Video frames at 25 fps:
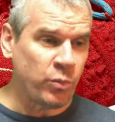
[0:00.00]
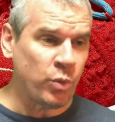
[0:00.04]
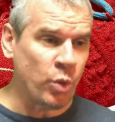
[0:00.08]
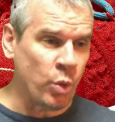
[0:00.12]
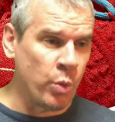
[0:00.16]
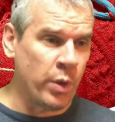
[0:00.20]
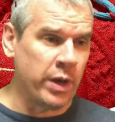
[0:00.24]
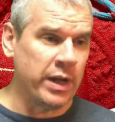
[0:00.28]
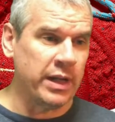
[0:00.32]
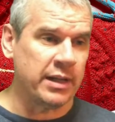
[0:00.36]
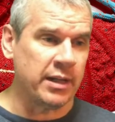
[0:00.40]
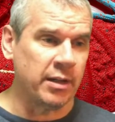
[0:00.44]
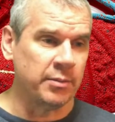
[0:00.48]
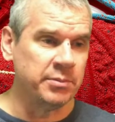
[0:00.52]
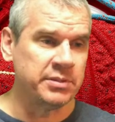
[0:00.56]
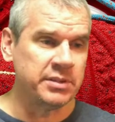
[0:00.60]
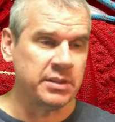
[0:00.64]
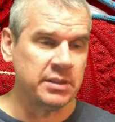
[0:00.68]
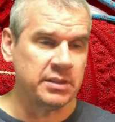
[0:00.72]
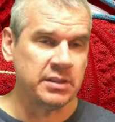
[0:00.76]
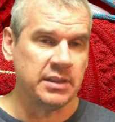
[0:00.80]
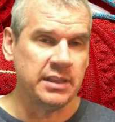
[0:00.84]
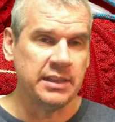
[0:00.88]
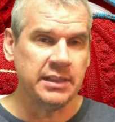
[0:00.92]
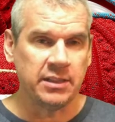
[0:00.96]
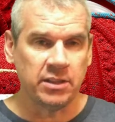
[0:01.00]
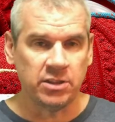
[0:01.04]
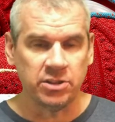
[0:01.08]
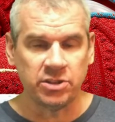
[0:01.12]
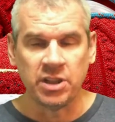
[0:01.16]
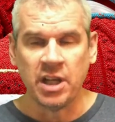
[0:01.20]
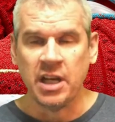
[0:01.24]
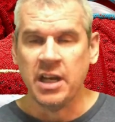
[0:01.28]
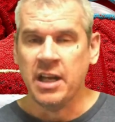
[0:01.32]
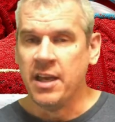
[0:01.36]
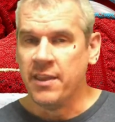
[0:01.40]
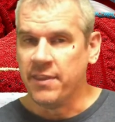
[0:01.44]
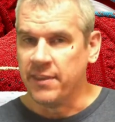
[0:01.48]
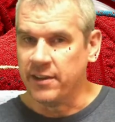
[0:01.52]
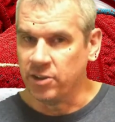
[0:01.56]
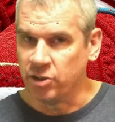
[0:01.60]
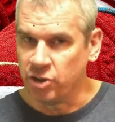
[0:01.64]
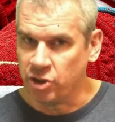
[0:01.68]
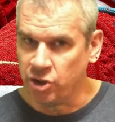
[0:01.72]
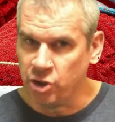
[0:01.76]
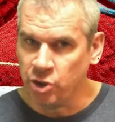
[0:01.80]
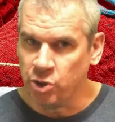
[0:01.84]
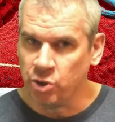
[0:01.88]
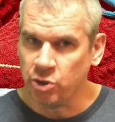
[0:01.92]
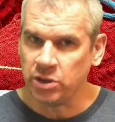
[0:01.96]
when it comes to sneakers,
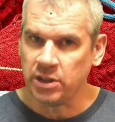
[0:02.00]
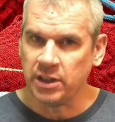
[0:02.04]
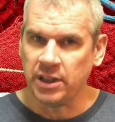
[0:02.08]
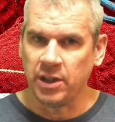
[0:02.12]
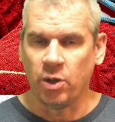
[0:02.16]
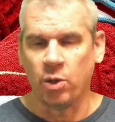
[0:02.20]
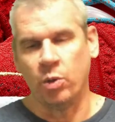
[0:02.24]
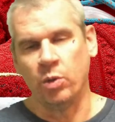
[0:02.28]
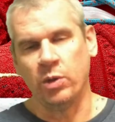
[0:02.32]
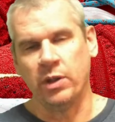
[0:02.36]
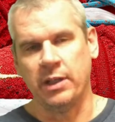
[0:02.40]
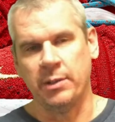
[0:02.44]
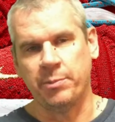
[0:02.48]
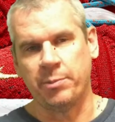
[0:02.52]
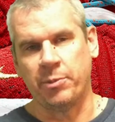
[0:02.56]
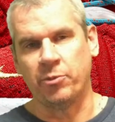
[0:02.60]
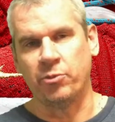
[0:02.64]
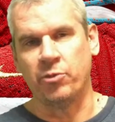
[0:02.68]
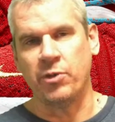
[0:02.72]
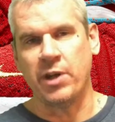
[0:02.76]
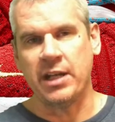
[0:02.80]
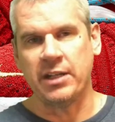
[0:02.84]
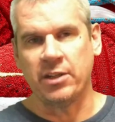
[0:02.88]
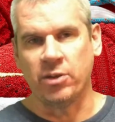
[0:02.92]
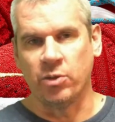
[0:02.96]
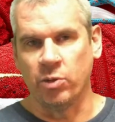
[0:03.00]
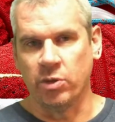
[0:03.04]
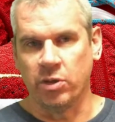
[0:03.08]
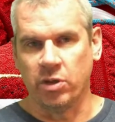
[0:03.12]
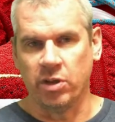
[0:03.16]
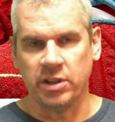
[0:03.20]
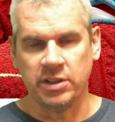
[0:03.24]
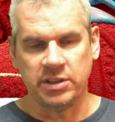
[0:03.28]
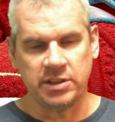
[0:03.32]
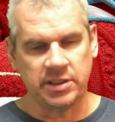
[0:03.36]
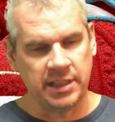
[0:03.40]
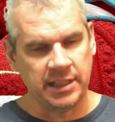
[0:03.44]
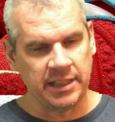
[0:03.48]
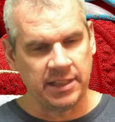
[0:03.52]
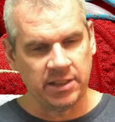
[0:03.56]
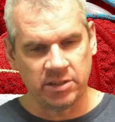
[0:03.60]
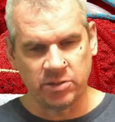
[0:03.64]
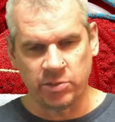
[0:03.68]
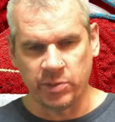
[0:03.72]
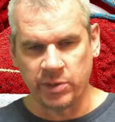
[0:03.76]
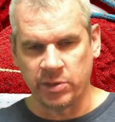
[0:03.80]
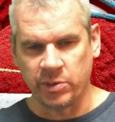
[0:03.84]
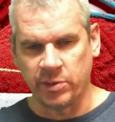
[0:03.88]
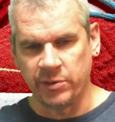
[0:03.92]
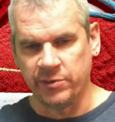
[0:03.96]
there's usually a whole heap of red going on in sneakers,
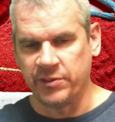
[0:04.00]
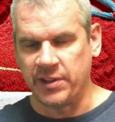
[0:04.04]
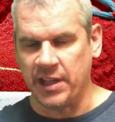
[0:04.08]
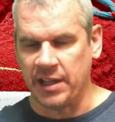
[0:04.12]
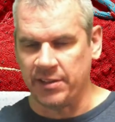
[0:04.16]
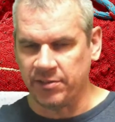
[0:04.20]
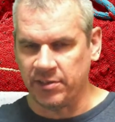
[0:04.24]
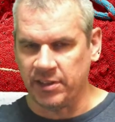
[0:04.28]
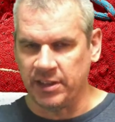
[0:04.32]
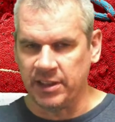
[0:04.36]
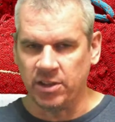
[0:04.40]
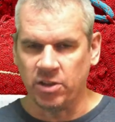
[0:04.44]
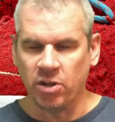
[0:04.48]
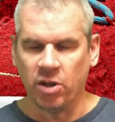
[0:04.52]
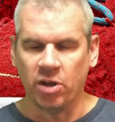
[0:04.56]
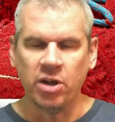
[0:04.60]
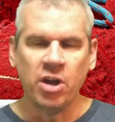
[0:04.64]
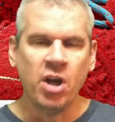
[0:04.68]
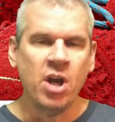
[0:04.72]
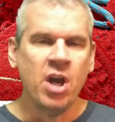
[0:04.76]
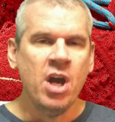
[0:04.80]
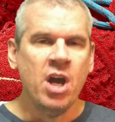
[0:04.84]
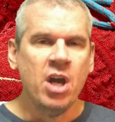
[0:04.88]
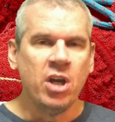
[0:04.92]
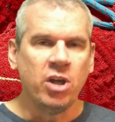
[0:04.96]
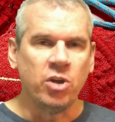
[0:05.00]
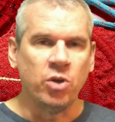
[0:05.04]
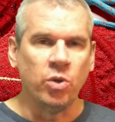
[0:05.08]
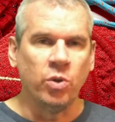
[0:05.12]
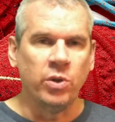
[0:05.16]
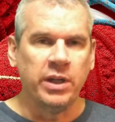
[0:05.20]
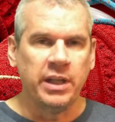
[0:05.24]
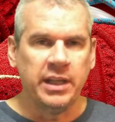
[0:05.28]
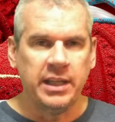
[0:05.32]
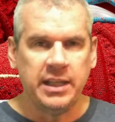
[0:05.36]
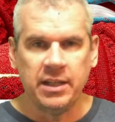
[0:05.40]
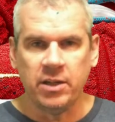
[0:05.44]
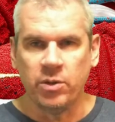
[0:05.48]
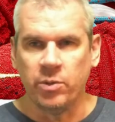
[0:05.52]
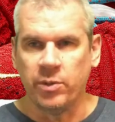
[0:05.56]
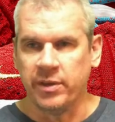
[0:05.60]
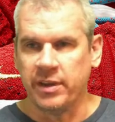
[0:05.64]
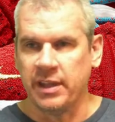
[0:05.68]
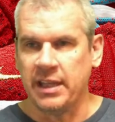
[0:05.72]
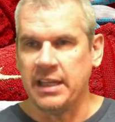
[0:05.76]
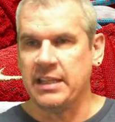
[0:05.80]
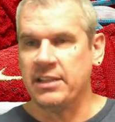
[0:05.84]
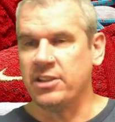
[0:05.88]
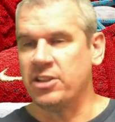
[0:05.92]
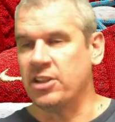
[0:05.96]
which we've definitely got going here
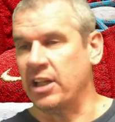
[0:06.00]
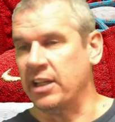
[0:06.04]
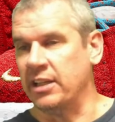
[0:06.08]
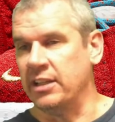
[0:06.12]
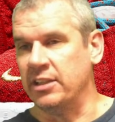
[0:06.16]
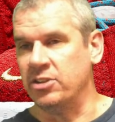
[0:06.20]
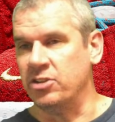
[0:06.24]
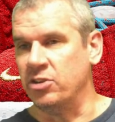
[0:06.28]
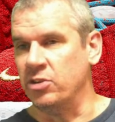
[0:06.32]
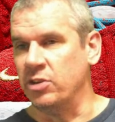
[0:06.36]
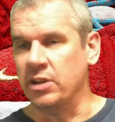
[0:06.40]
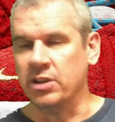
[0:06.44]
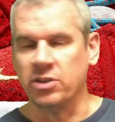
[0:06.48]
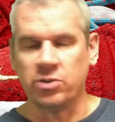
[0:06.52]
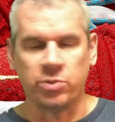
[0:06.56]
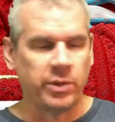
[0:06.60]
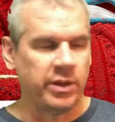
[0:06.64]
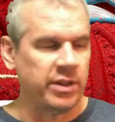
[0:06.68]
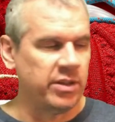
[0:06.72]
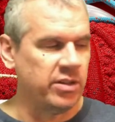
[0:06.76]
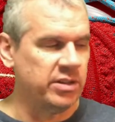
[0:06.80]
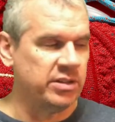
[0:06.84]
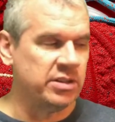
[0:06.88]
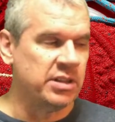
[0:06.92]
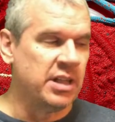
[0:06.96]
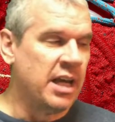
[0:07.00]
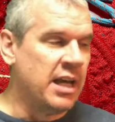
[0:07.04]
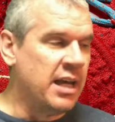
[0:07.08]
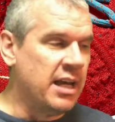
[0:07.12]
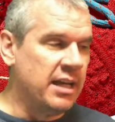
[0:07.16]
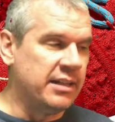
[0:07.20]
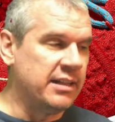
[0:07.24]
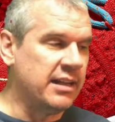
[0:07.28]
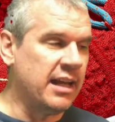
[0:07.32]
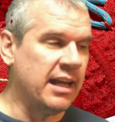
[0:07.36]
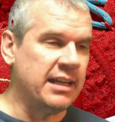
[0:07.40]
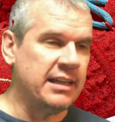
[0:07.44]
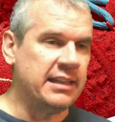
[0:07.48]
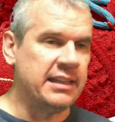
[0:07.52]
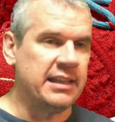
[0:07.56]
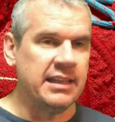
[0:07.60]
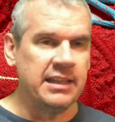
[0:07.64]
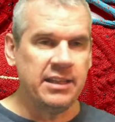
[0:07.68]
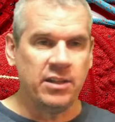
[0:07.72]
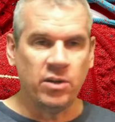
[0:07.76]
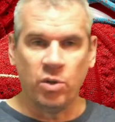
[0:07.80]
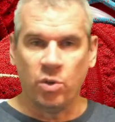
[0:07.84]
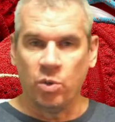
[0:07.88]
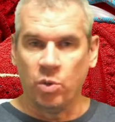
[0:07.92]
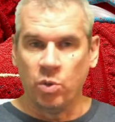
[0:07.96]
with Chinese New Year's, whether it's
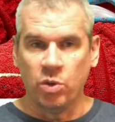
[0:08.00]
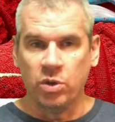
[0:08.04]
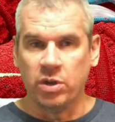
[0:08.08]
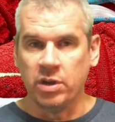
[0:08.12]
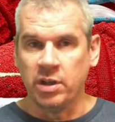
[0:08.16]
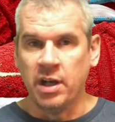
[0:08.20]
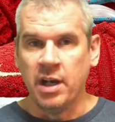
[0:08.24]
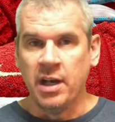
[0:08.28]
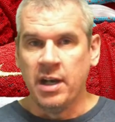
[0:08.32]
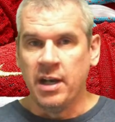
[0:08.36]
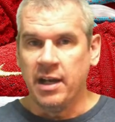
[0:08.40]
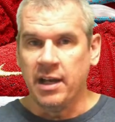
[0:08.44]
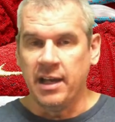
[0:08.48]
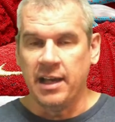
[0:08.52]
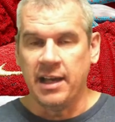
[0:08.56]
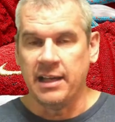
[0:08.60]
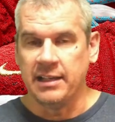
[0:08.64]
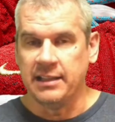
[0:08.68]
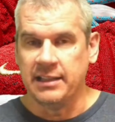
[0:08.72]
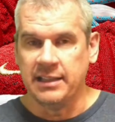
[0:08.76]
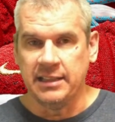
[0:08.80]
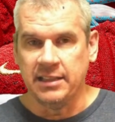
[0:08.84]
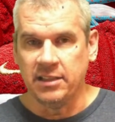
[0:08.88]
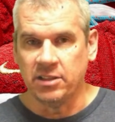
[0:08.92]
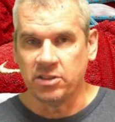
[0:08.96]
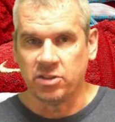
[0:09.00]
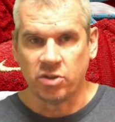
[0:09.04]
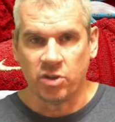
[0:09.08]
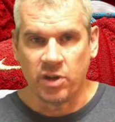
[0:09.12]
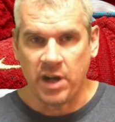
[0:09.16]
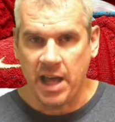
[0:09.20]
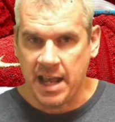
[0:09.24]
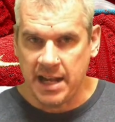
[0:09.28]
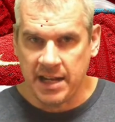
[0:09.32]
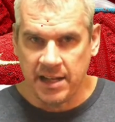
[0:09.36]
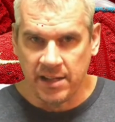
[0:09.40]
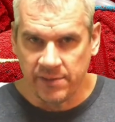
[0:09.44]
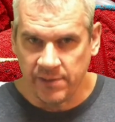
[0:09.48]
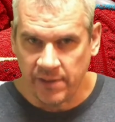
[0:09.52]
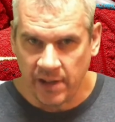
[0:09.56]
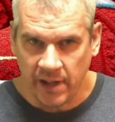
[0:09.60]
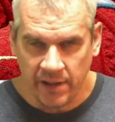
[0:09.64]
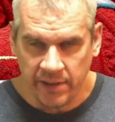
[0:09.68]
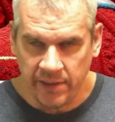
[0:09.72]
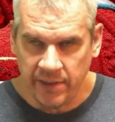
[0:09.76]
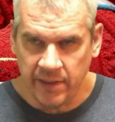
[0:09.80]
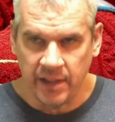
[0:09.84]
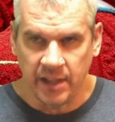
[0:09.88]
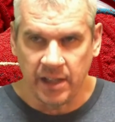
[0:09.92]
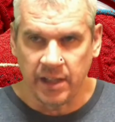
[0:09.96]
Nike or Adidas or any
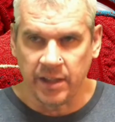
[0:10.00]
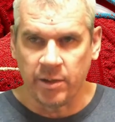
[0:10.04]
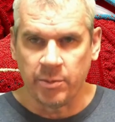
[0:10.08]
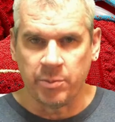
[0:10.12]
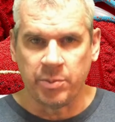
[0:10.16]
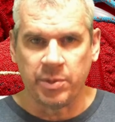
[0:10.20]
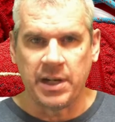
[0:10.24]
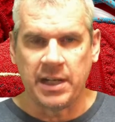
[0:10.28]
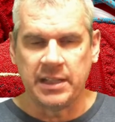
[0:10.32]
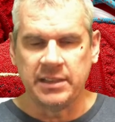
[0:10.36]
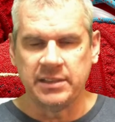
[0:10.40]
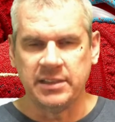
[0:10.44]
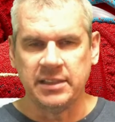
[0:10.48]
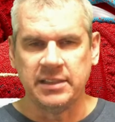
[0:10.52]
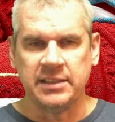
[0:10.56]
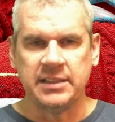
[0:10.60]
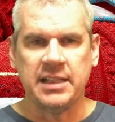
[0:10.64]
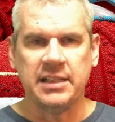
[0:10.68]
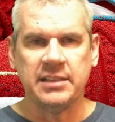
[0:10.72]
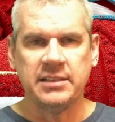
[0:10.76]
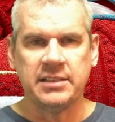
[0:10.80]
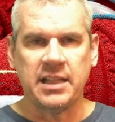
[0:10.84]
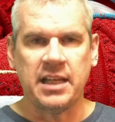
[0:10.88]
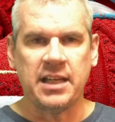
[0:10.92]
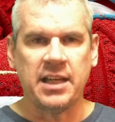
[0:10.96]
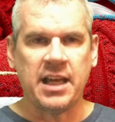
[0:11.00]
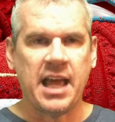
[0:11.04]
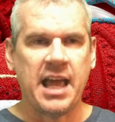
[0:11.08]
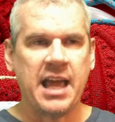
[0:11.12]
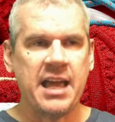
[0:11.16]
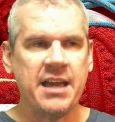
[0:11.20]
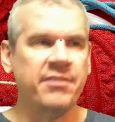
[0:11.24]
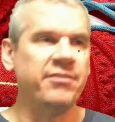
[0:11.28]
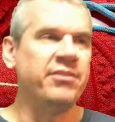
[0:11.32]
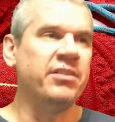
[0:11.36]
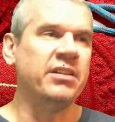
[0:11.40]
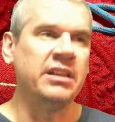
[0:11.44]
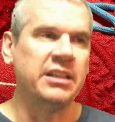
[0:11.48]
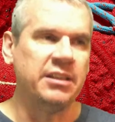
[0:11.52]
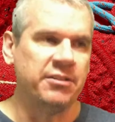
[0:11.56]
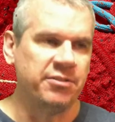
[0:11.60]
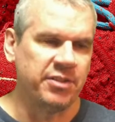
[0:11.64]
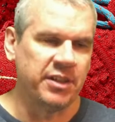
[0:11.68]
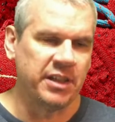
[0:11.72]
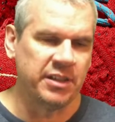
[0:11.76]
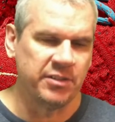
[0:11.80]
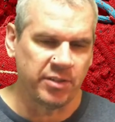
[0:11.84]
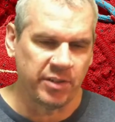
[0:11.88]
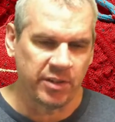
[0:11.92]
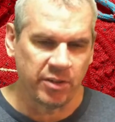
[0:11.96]
of the other brands. They tend to heavily
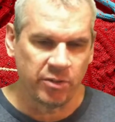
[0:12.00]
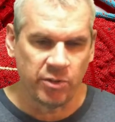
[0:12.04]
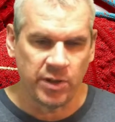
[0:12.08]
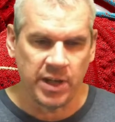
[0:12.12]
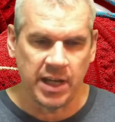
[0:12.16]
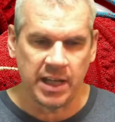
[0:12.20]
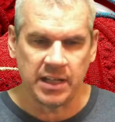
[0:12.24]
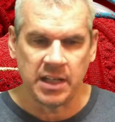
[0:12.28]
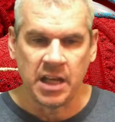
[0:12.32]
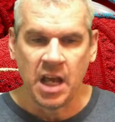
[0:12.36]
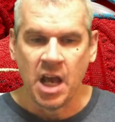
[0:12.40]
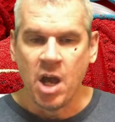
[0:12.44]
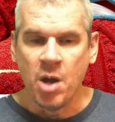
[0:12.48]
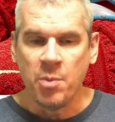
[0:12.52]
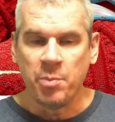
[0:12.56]
favor the red.